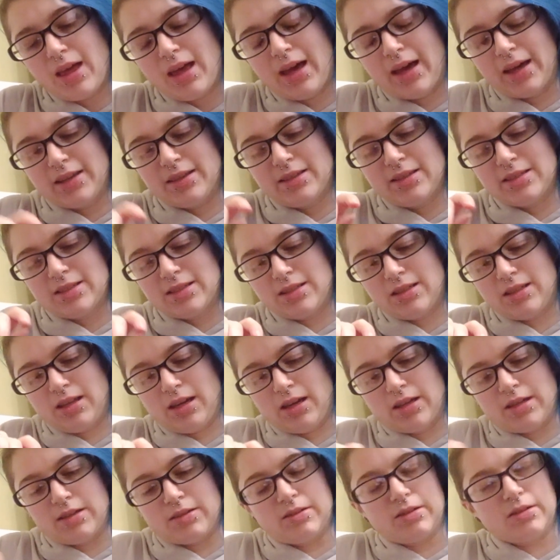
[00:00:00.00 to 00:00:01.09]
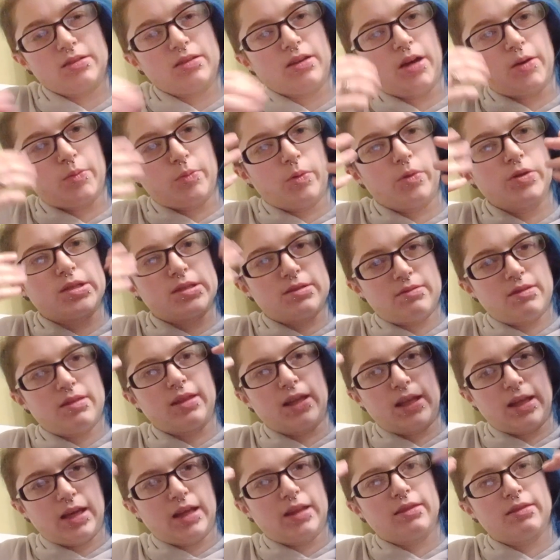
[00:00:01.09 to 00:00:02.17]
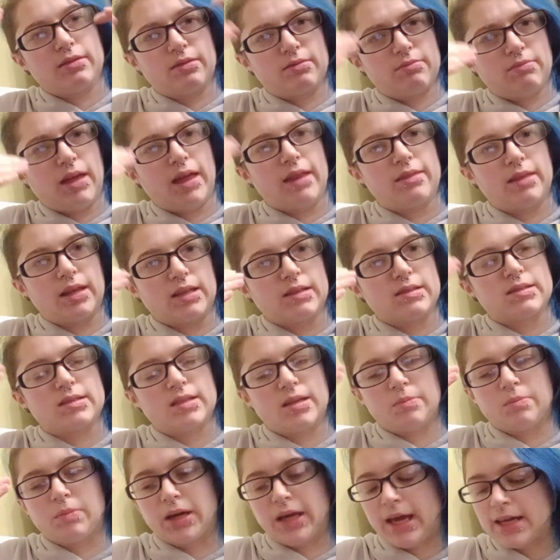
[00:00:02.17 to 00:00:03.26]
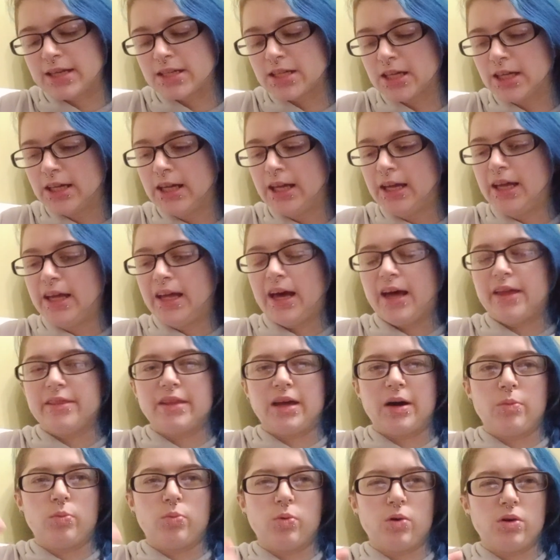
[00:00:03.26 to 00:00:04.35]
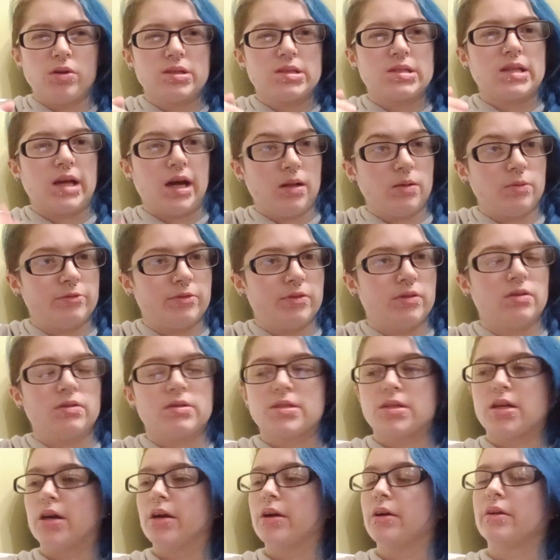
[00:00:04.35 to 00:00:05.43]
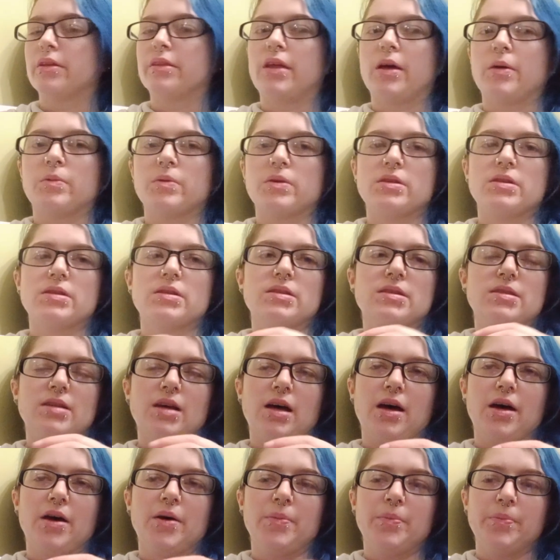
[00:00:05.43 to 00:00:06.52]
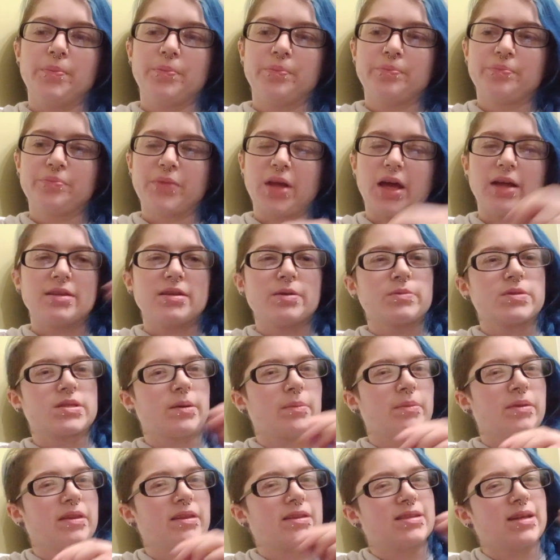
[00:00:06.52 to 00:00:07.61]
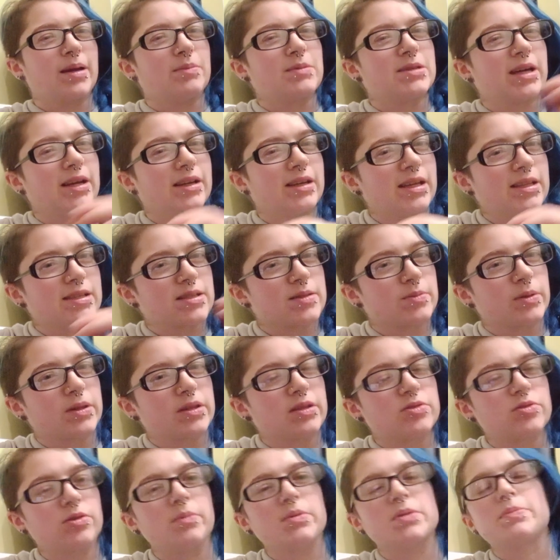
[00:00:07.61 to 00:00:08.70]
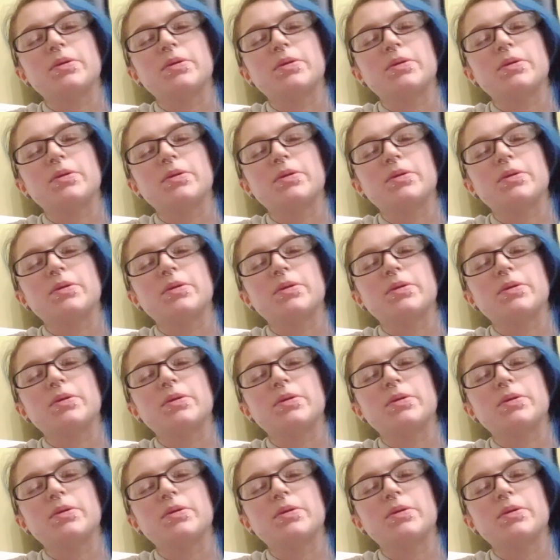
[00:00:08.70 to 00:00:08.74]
and I was thinking their things in my head, and that was helpful. So there was, and it was some of the same techniques as with the drop